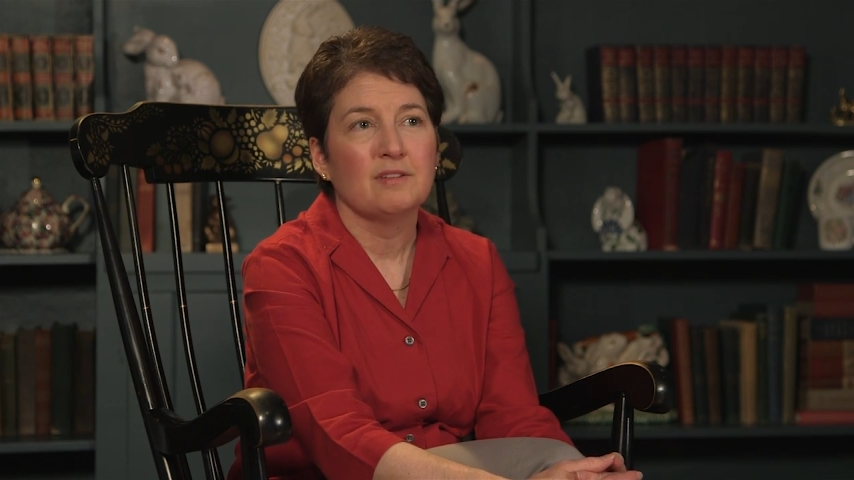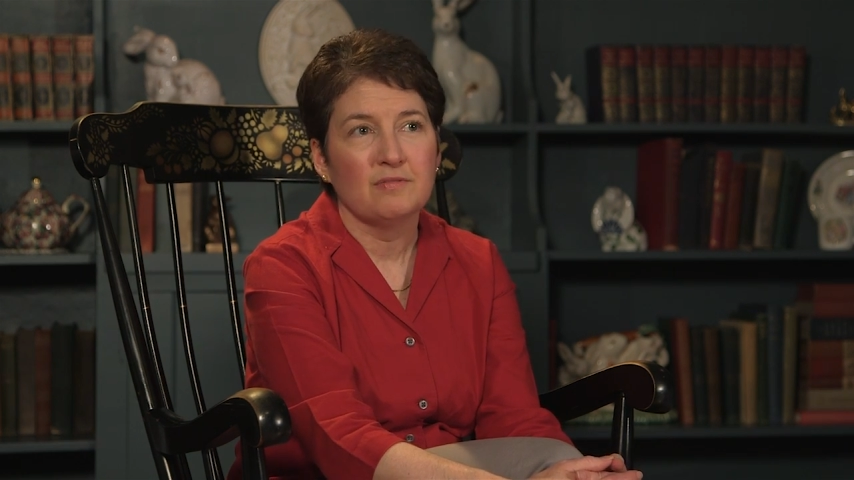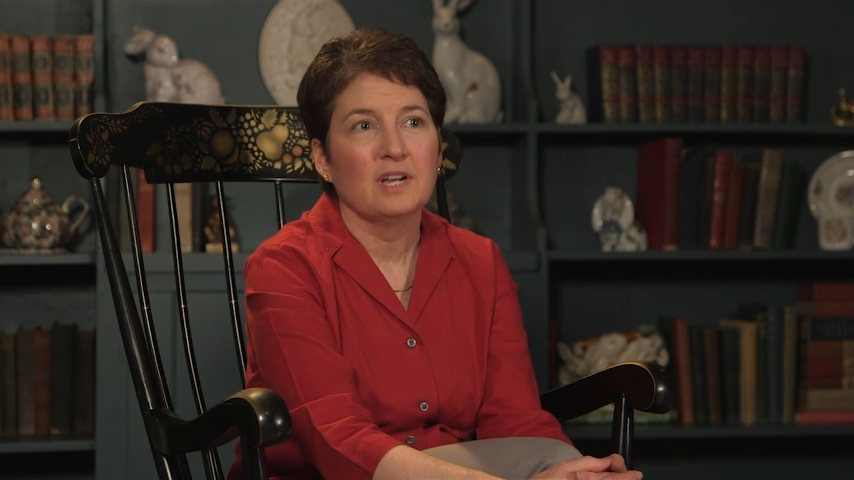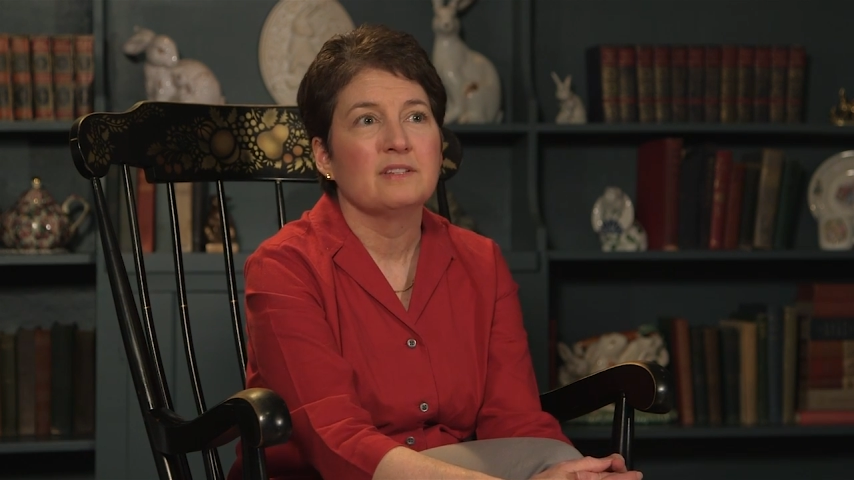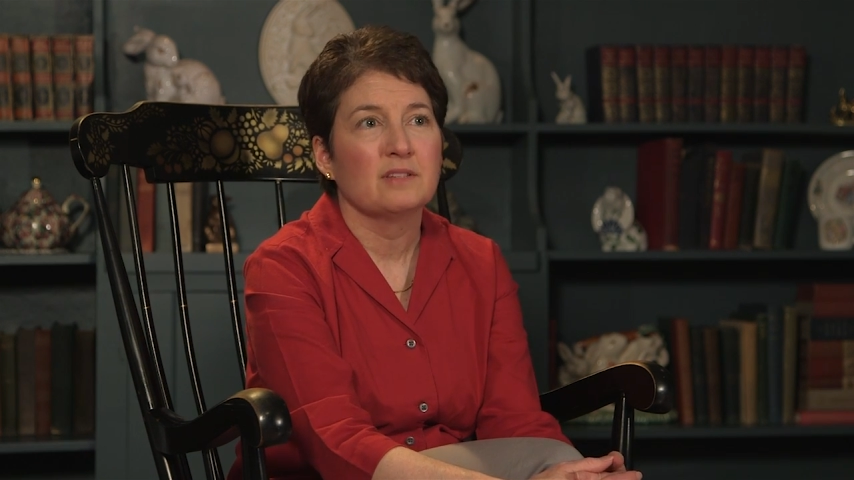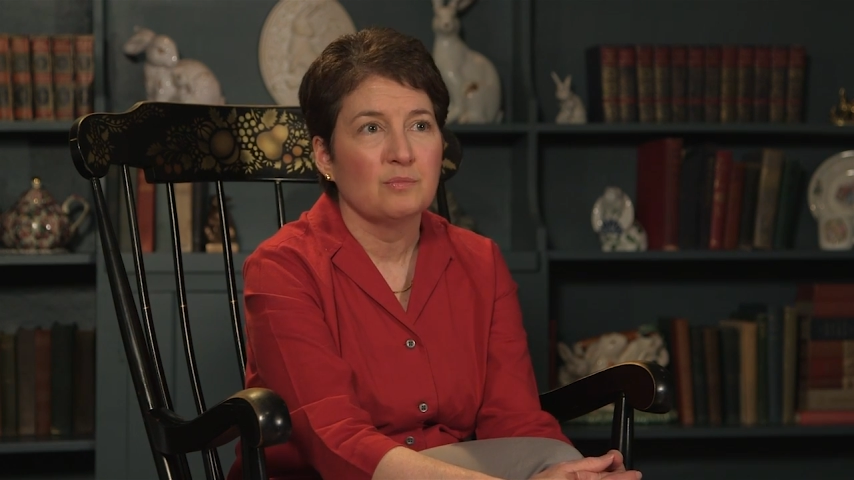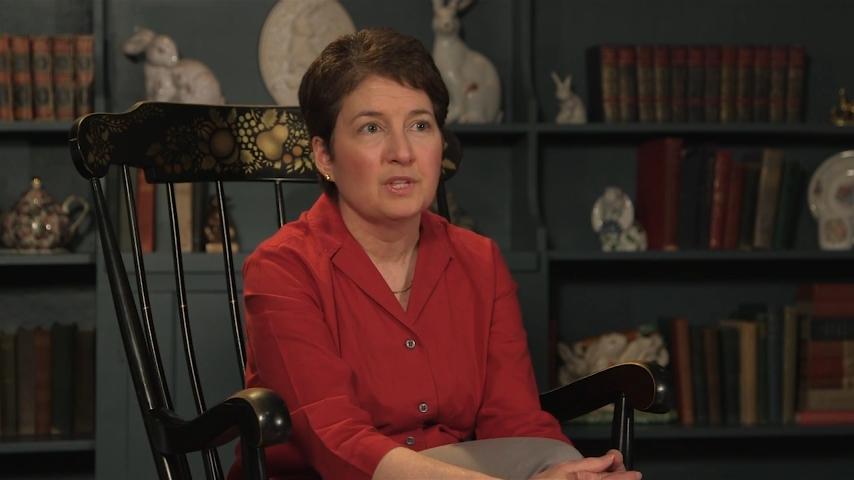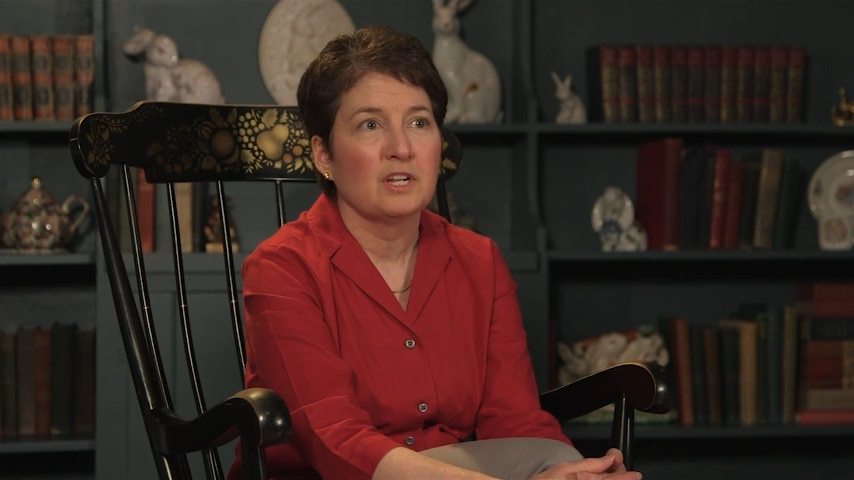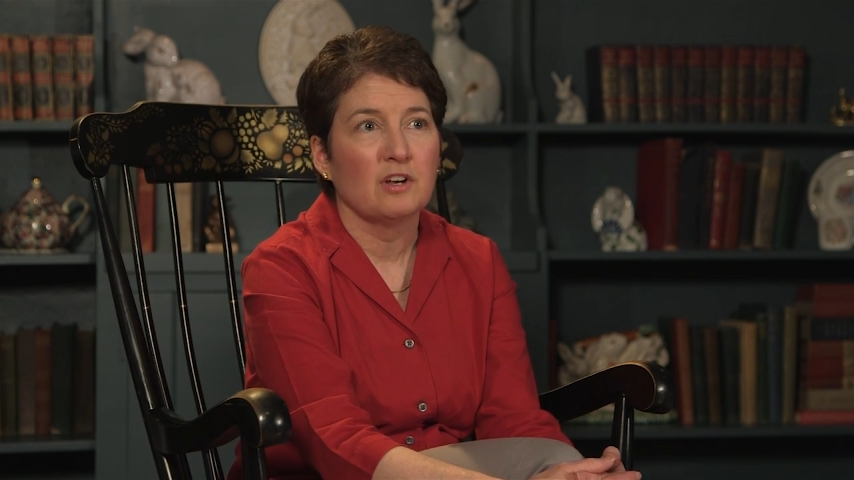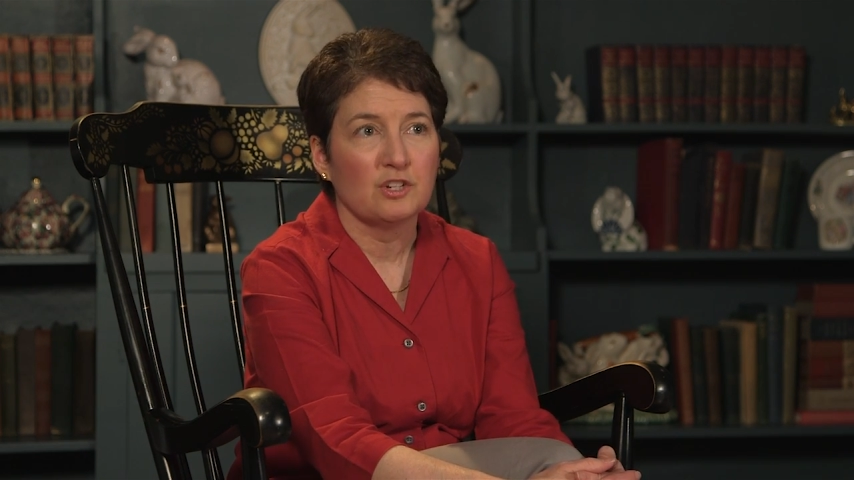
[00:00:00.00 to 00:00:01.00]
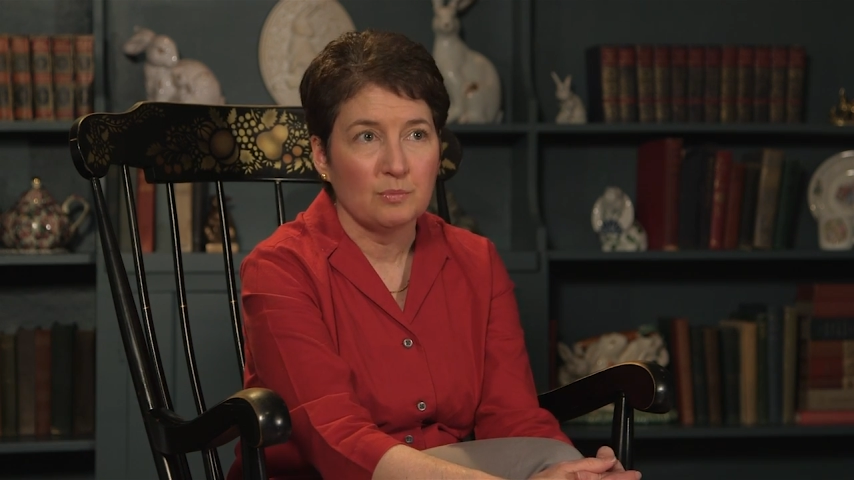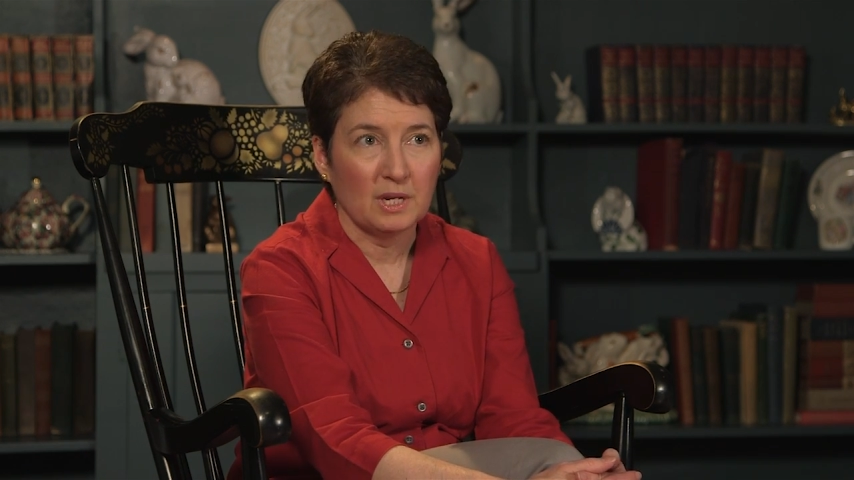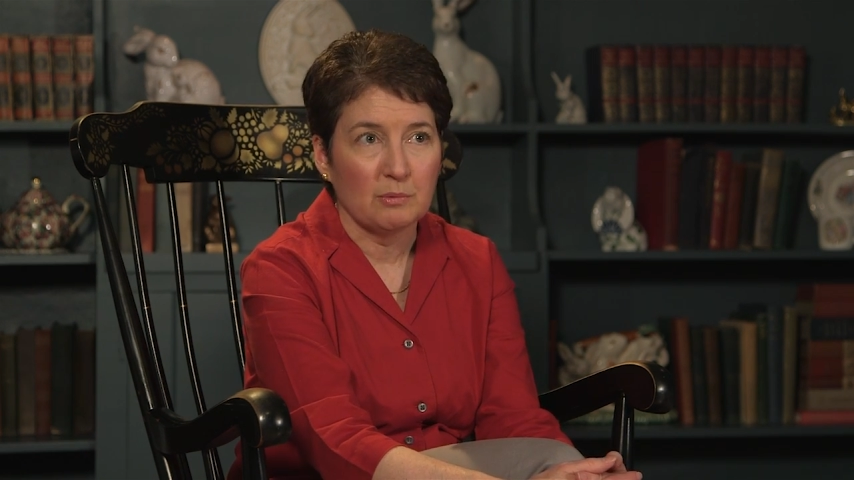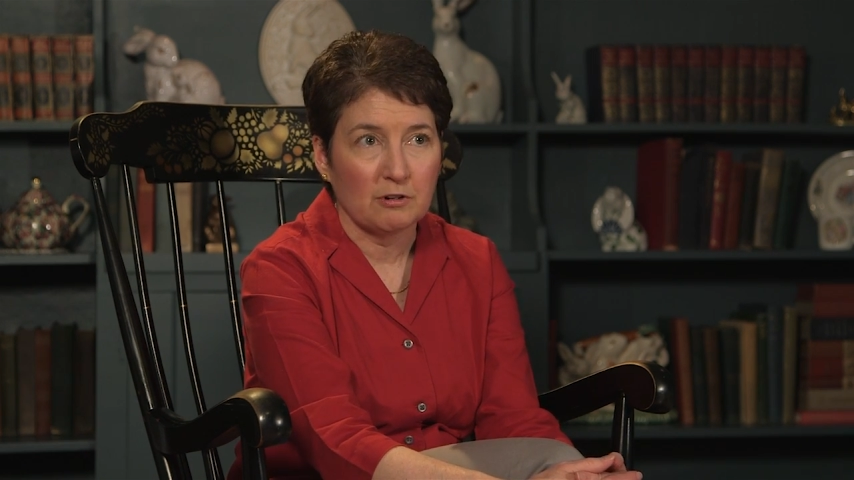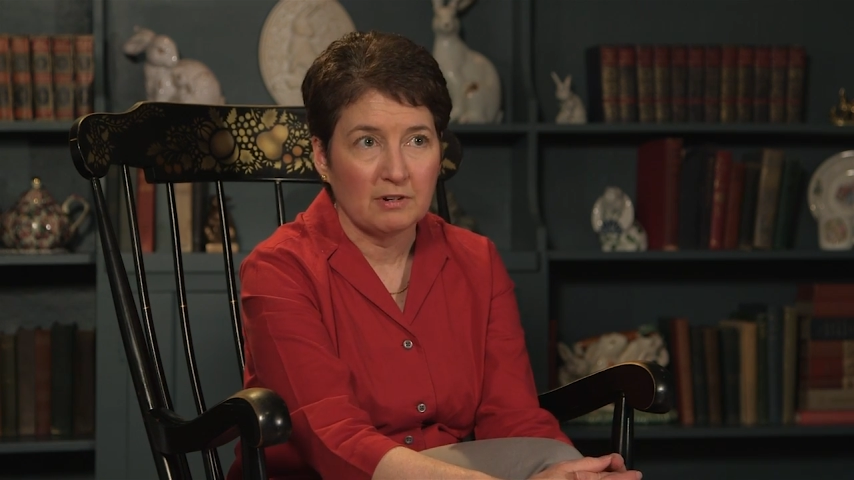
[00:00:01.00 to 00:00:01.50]
they find something on your
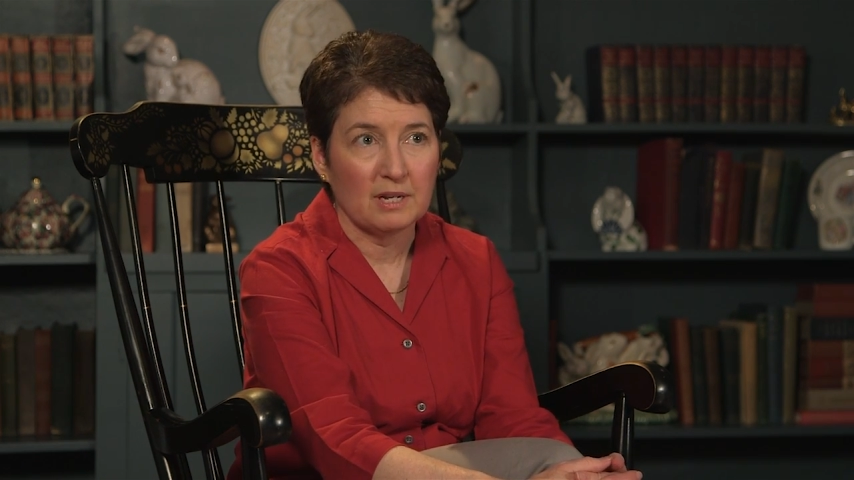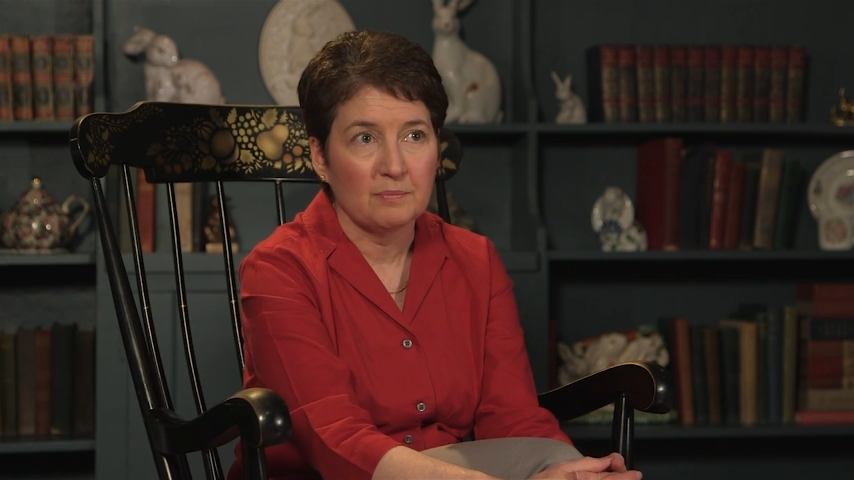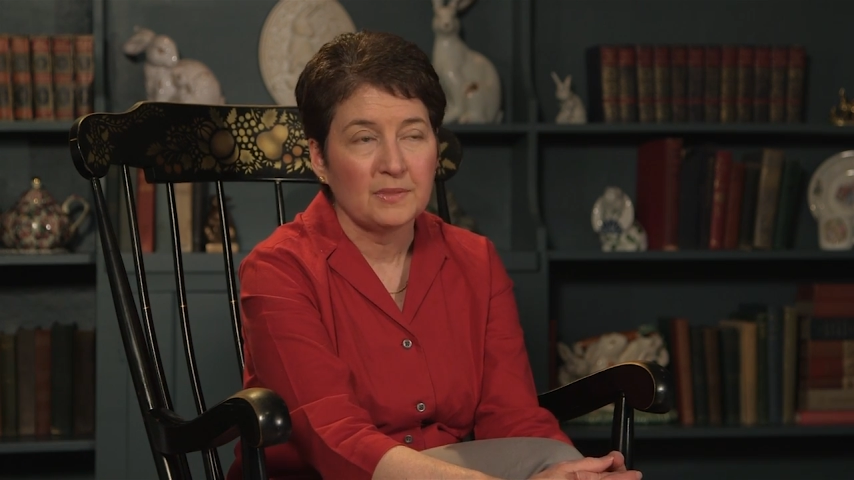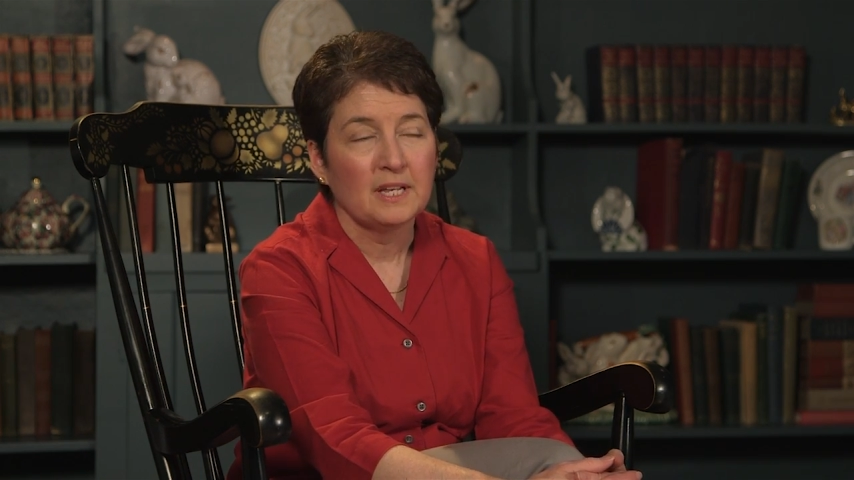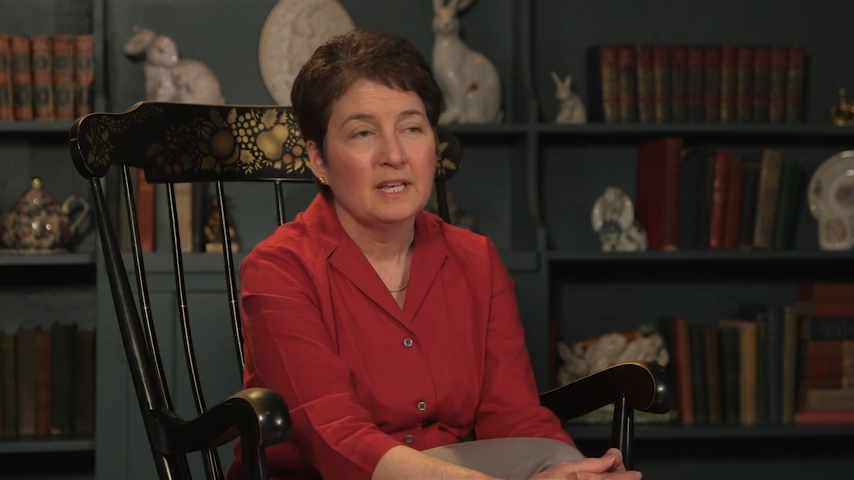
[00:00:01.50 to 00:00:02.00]
mammogram.